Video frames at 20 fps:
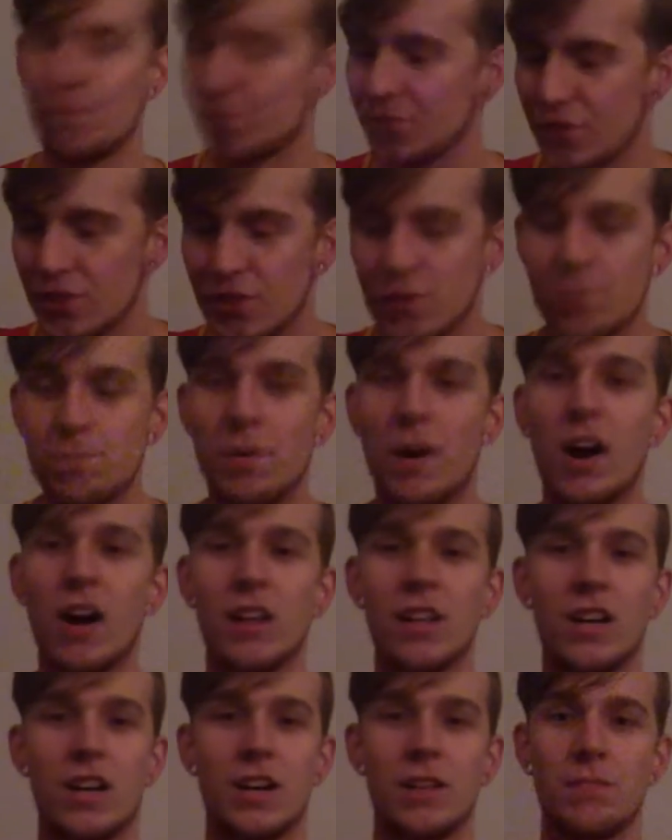spot
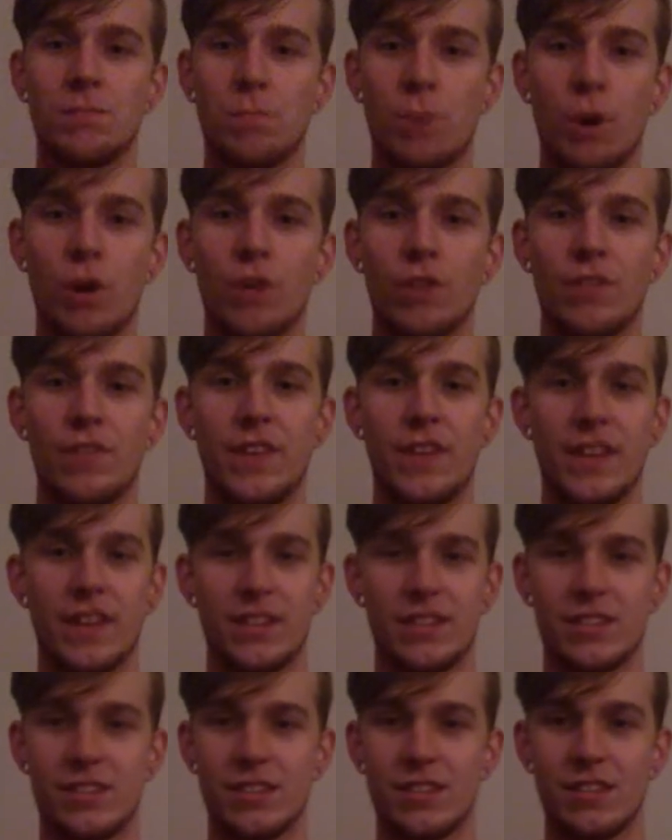on,
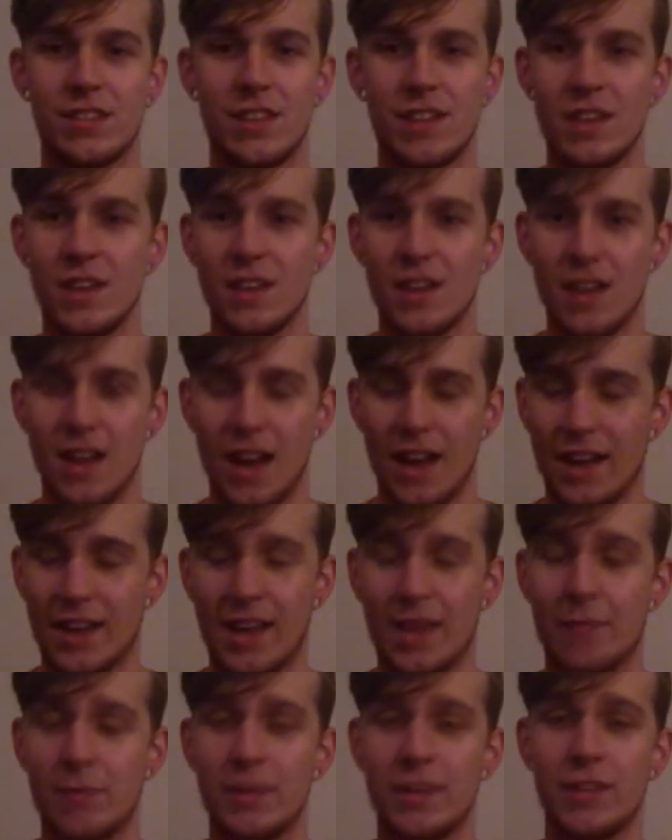perfect. I
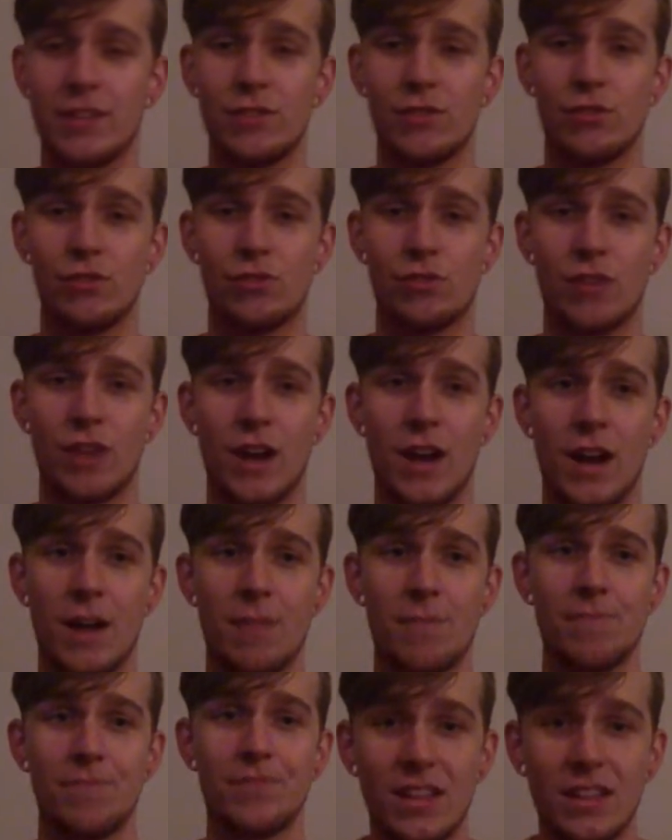can't begin to
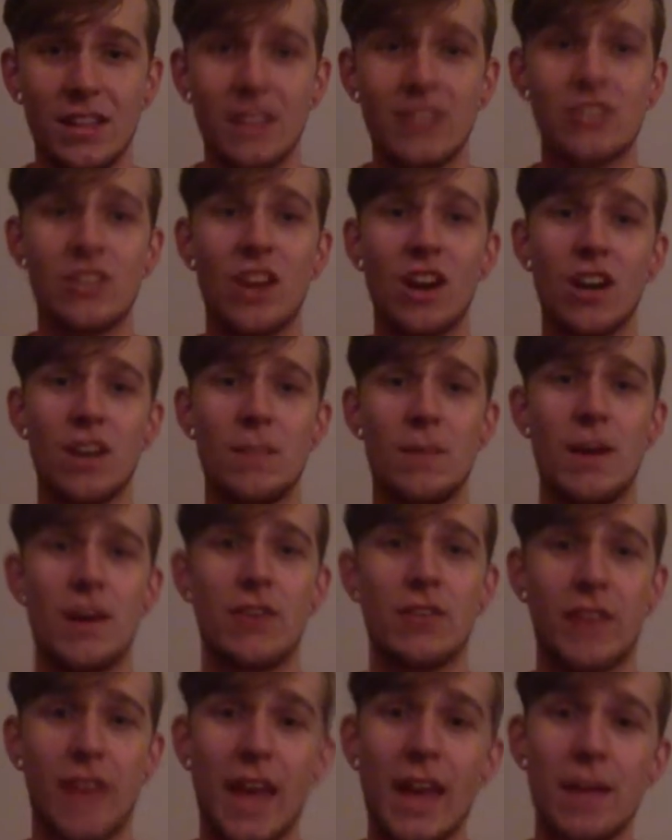describe. Let's talk
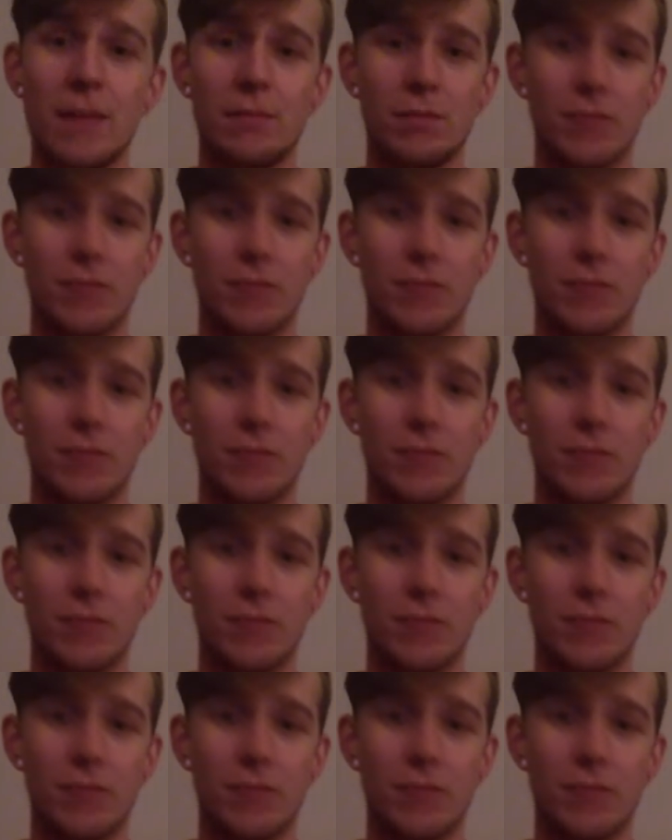about Cate